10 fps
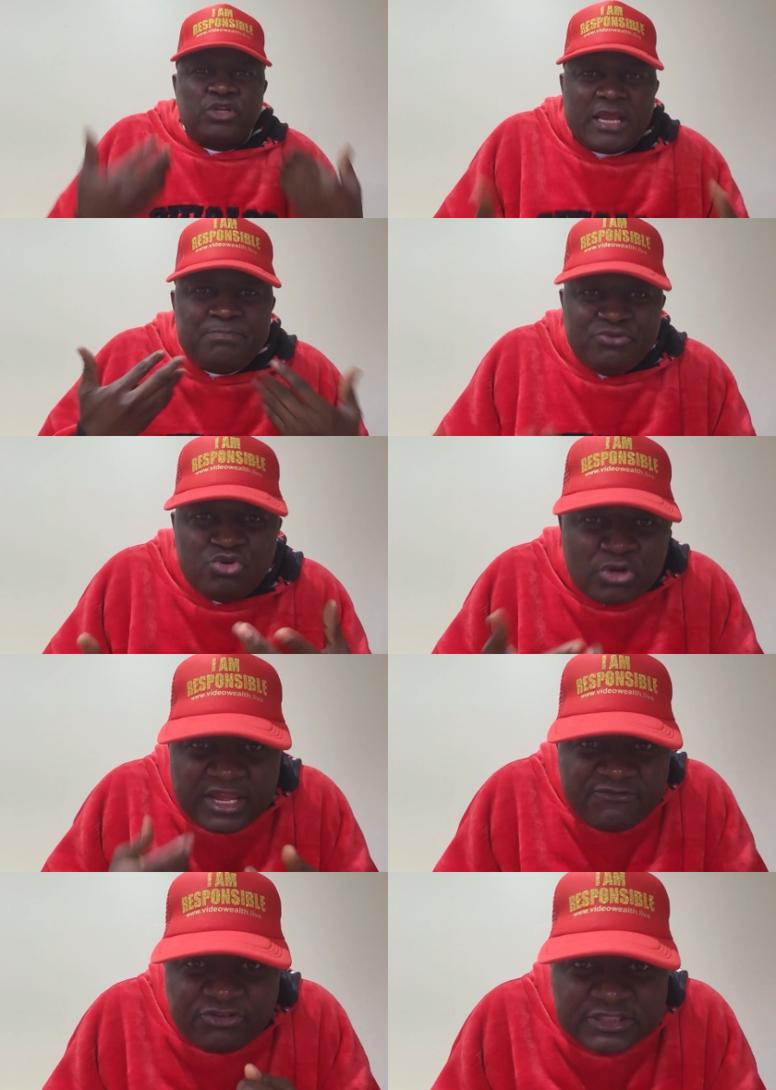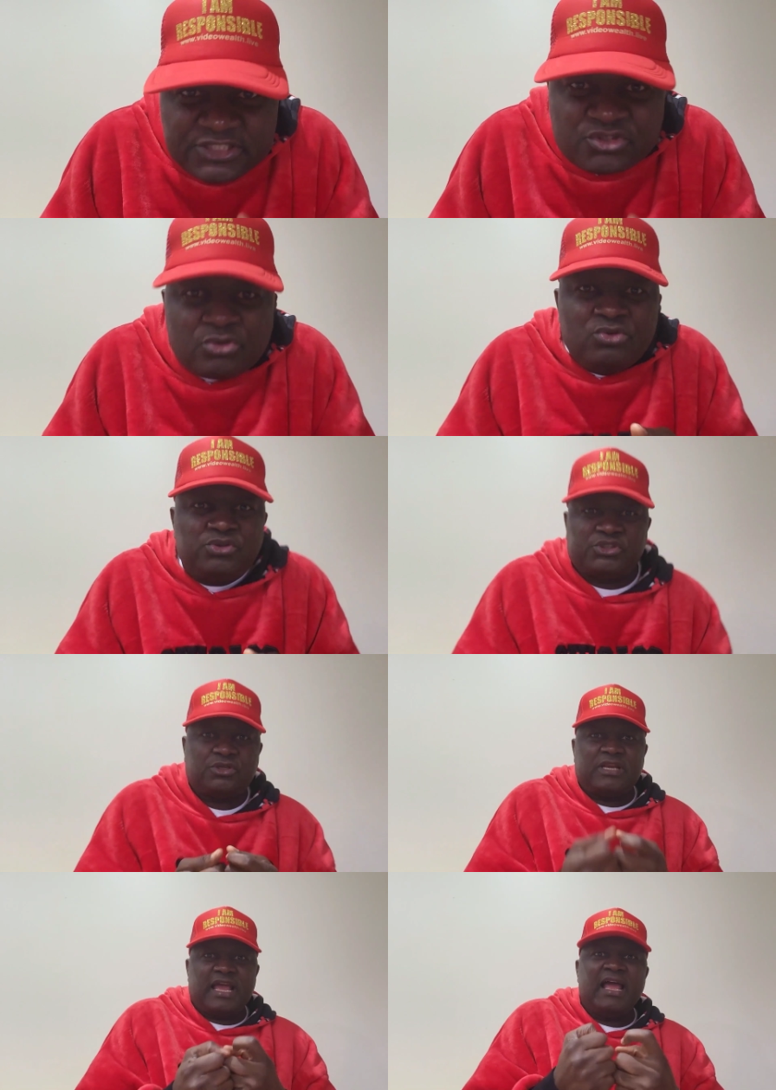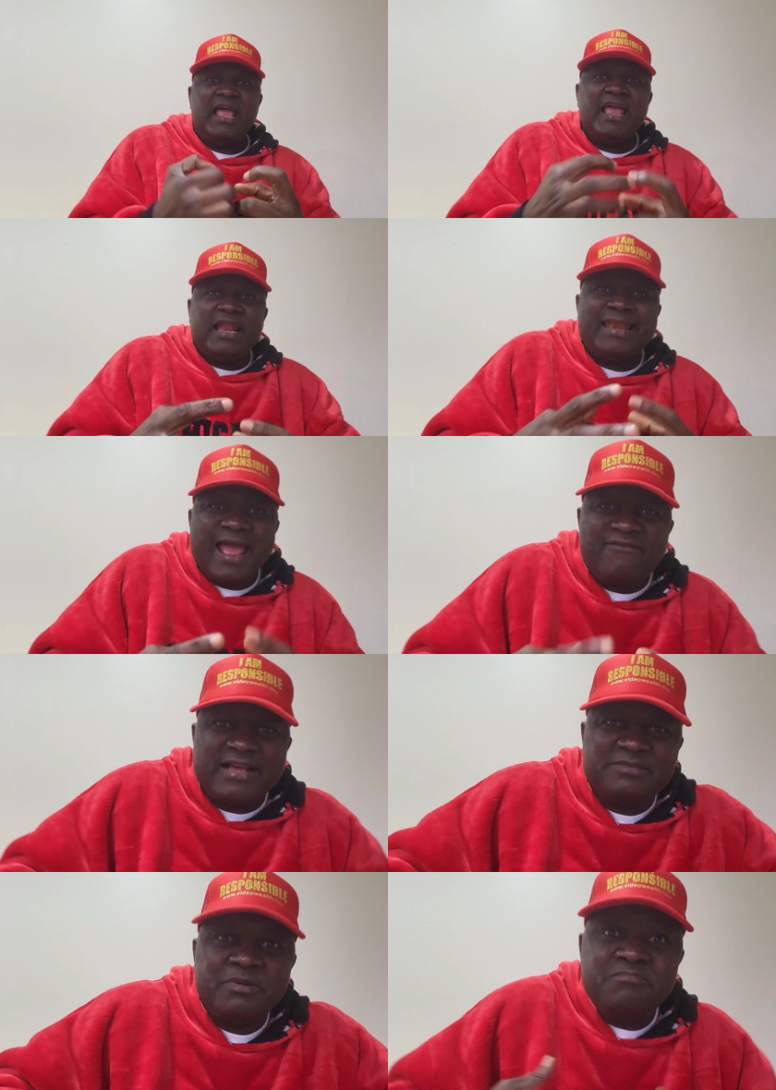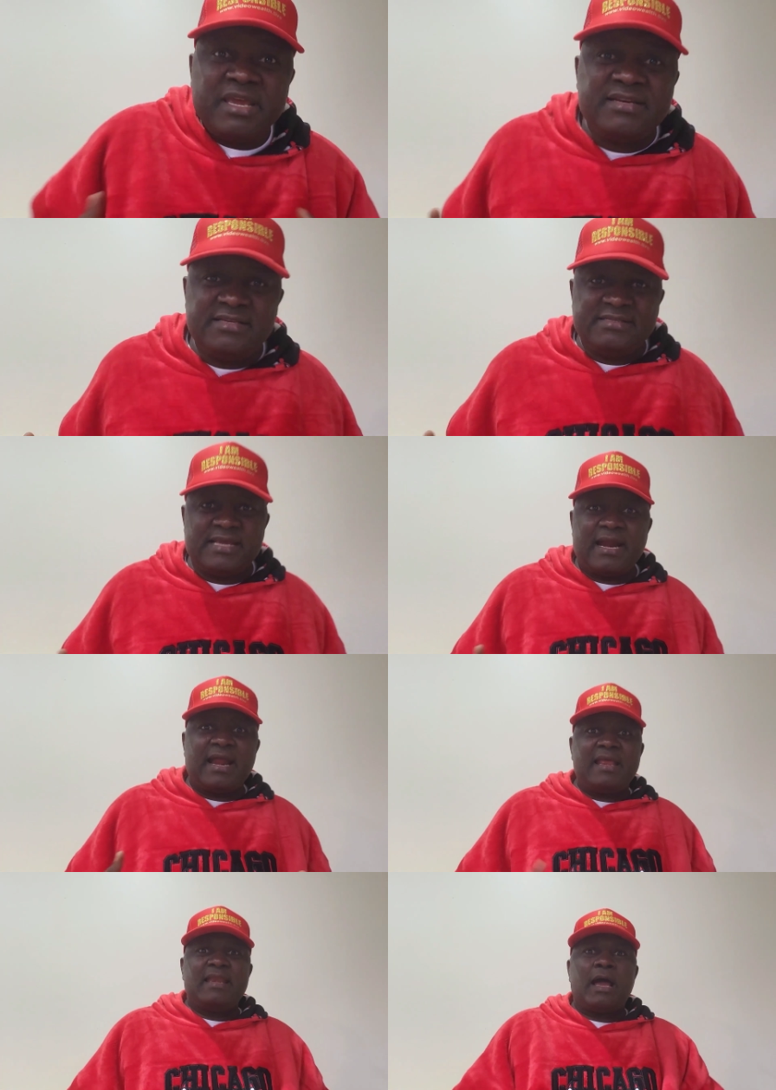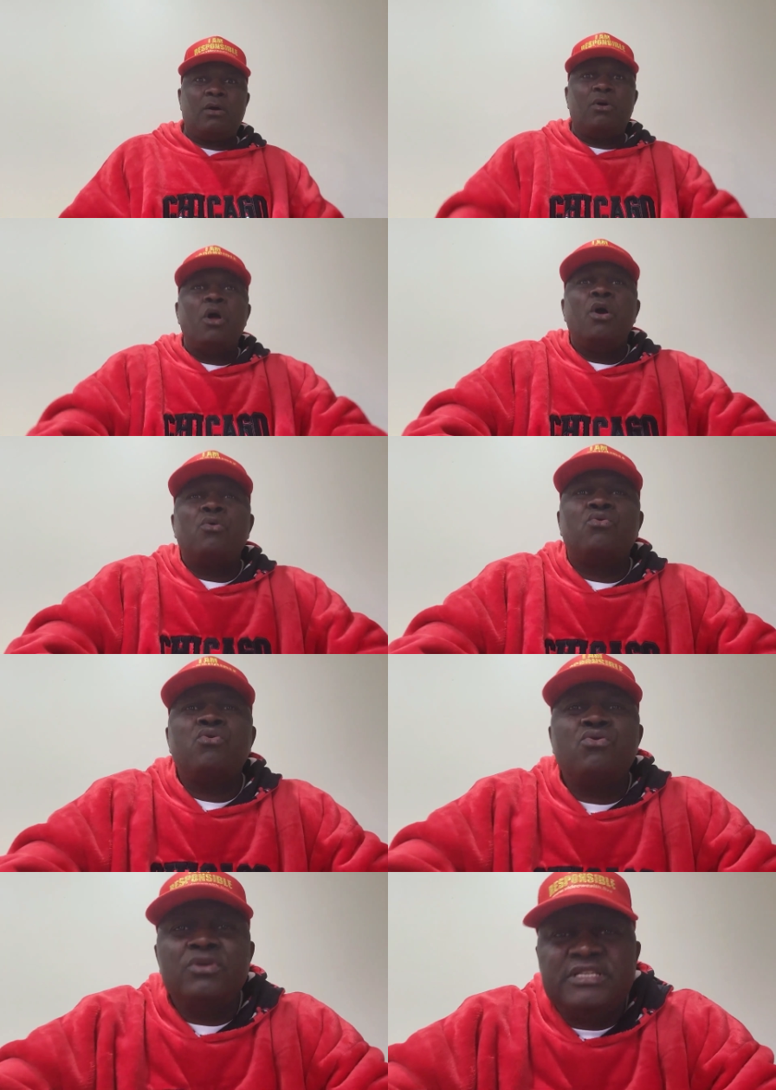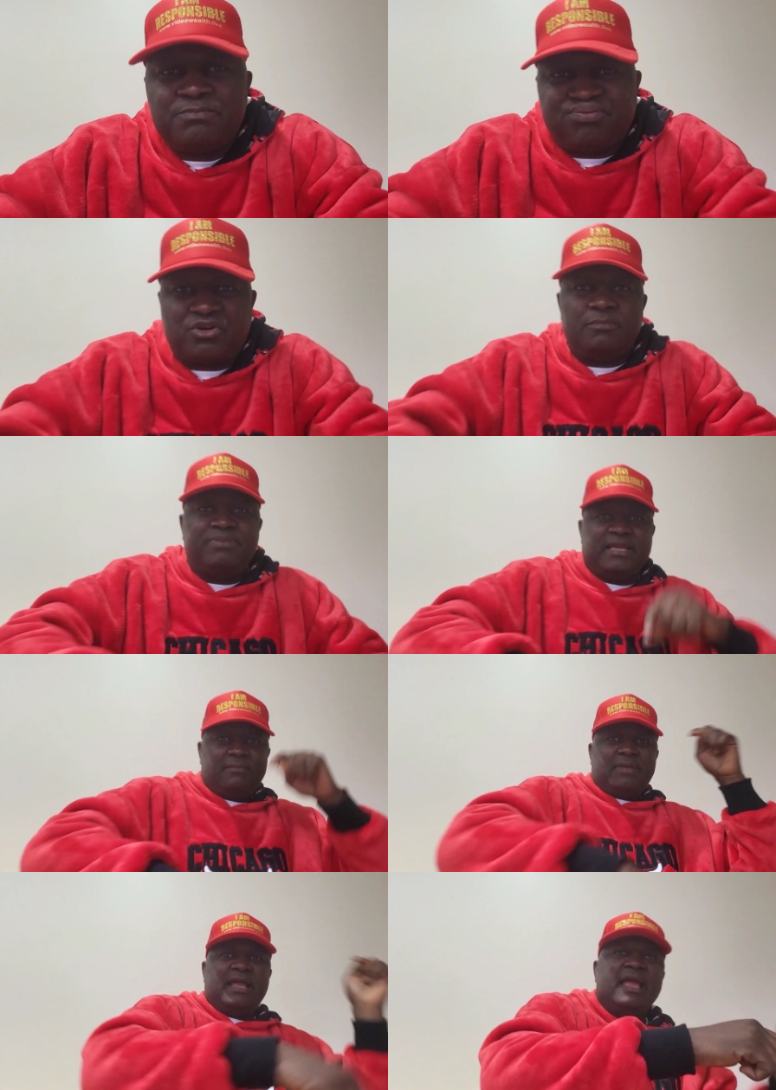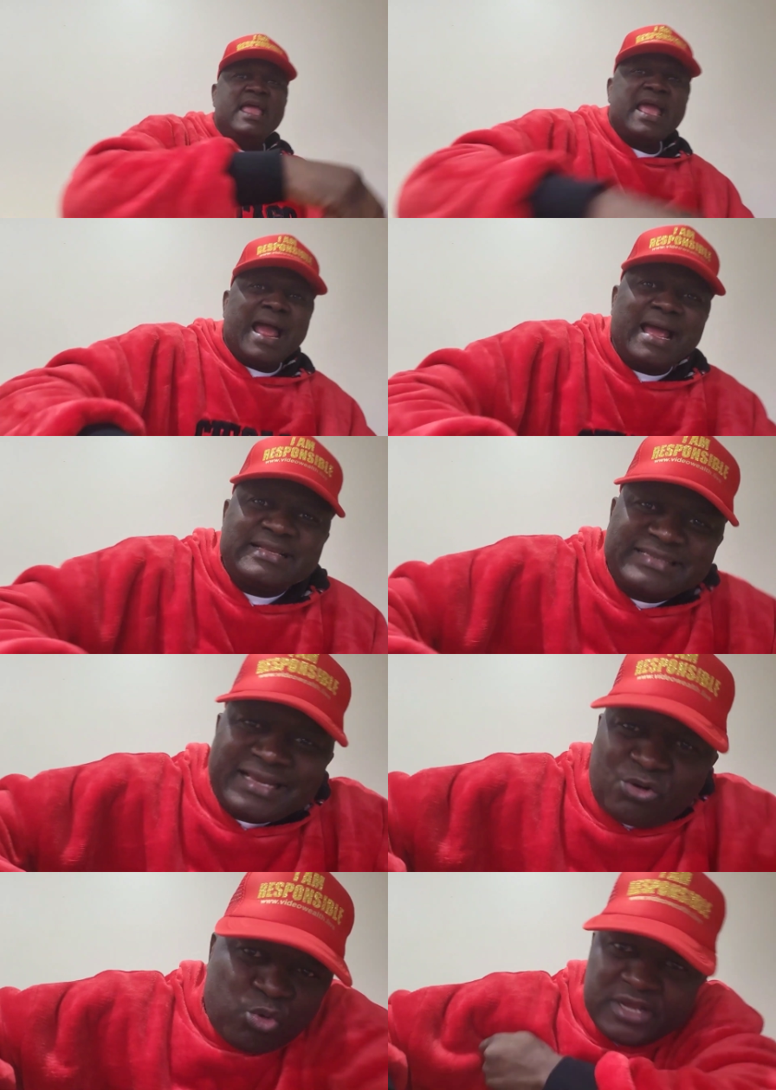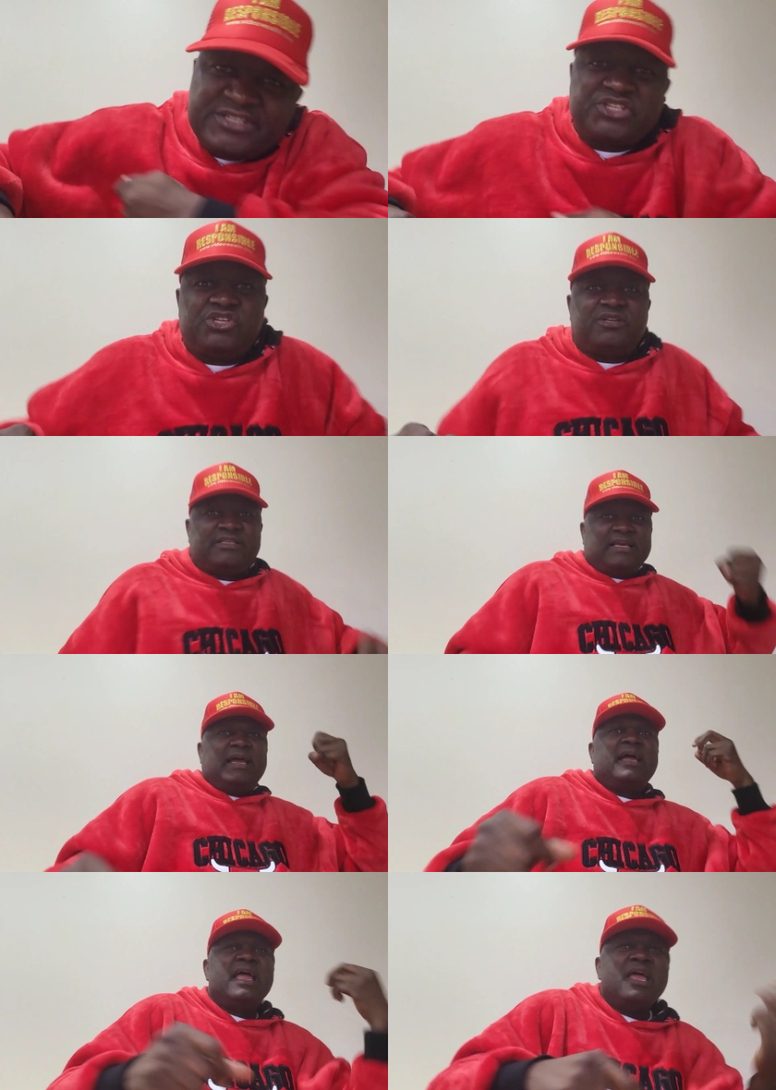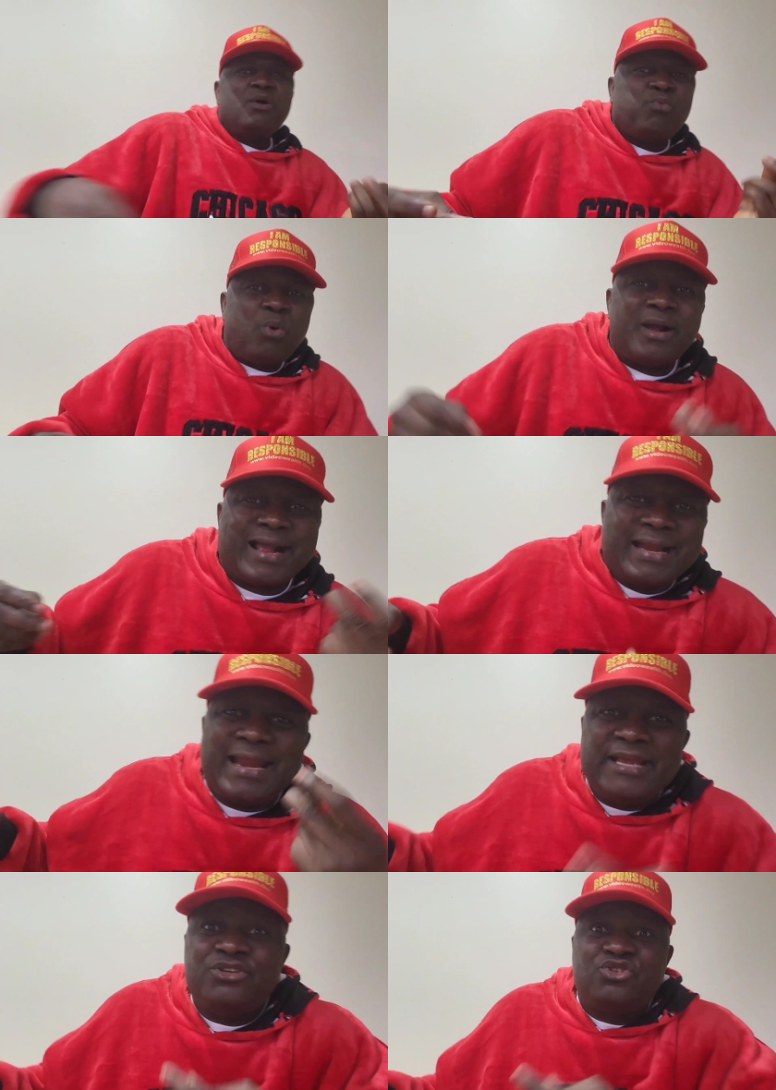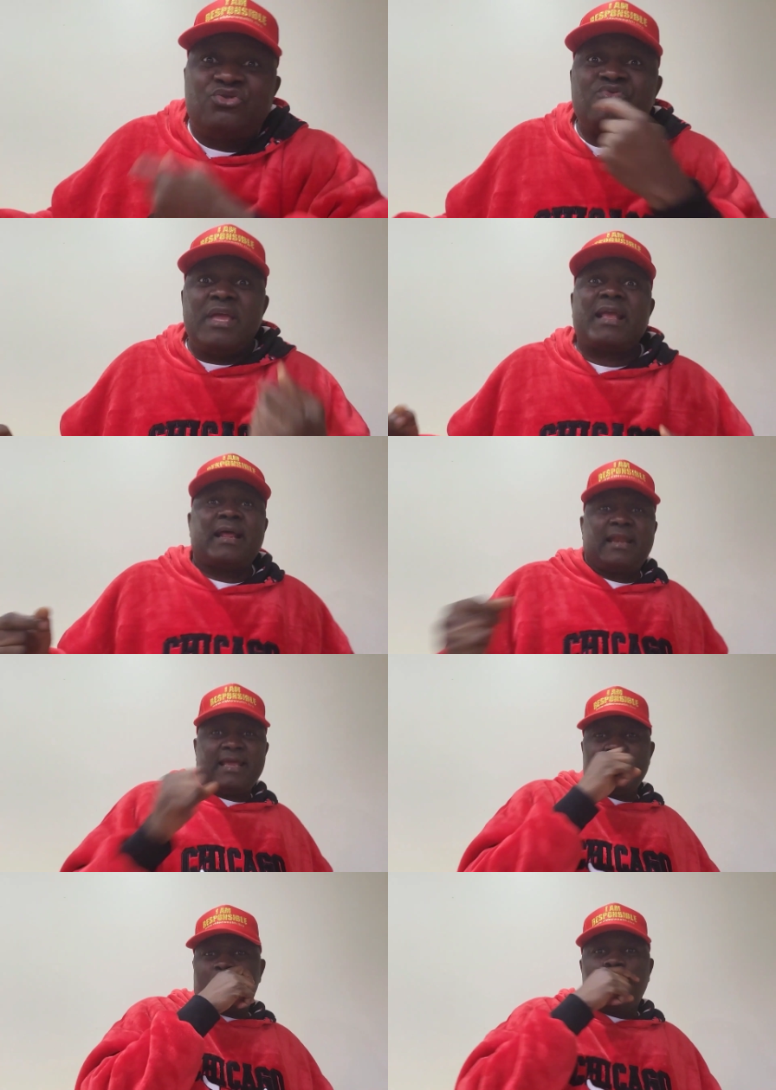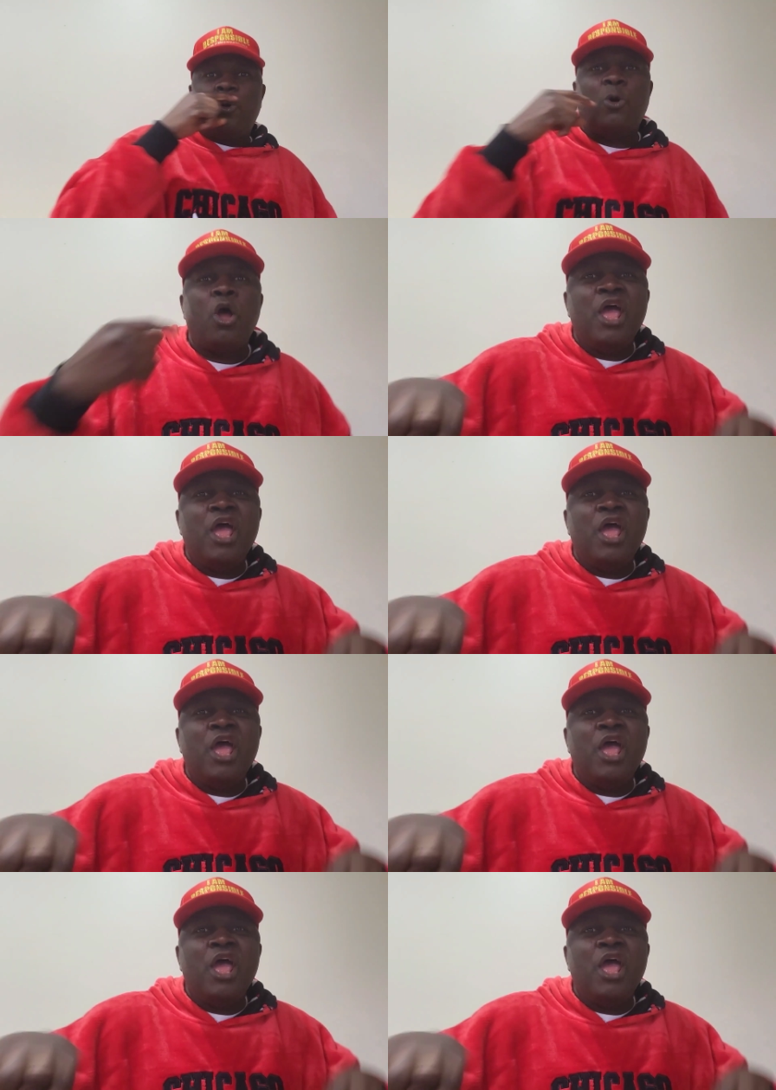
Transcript: Keep looking for the solution. Life has been made easier right now. Google the problem. Ask questions. What can I do? Where can I go?